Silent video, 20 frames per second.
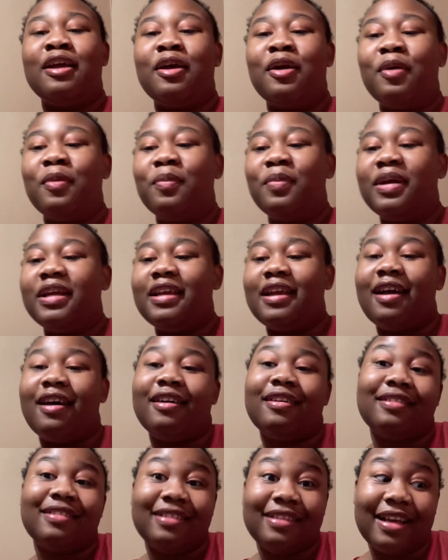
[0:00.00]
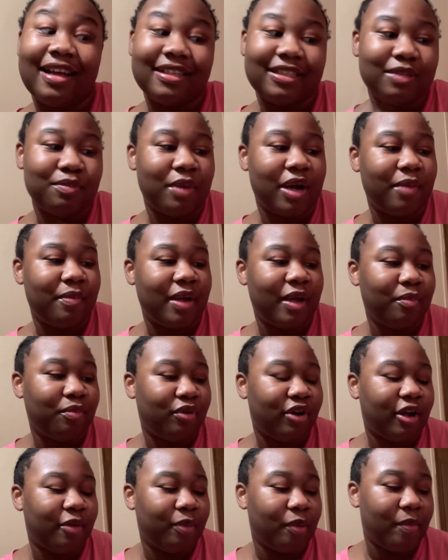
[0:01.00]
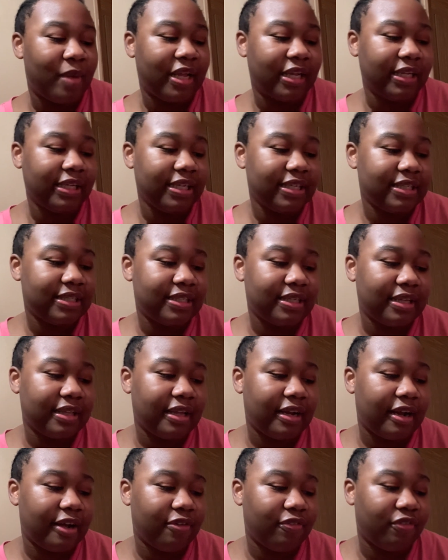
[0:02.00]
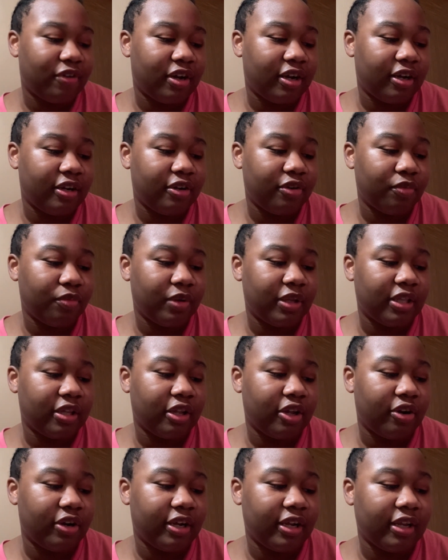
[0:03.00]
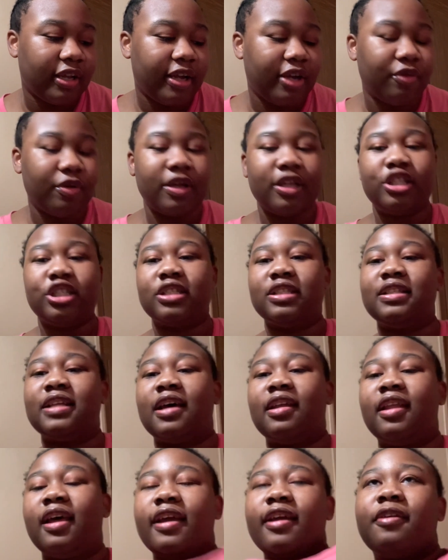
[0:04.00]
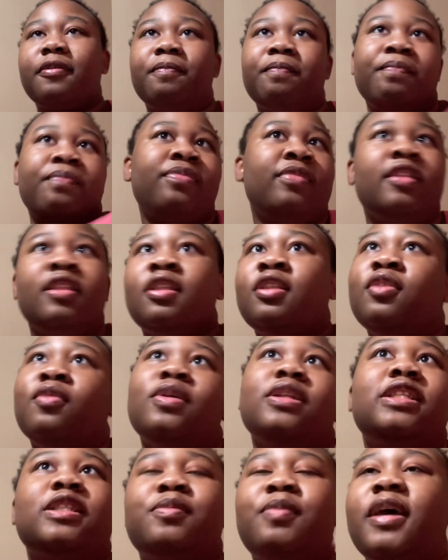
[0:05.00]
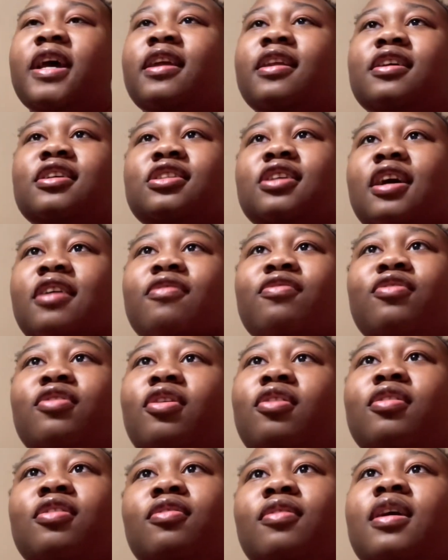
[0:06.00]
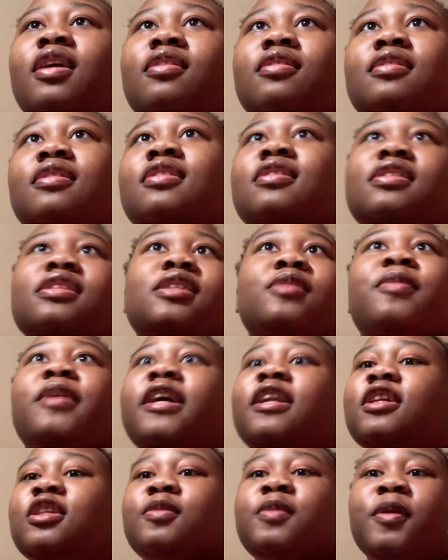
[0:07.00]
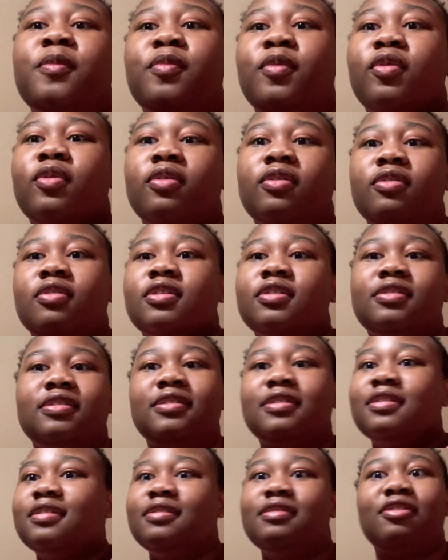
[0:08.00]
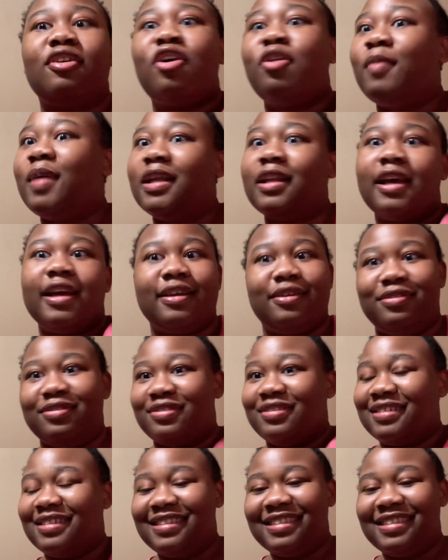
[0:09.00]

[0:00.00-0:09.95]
But yeah, that's my main problem, at least, that I find with learning a language, is that, like, with Spanish, I've grown around Spanish people all my life.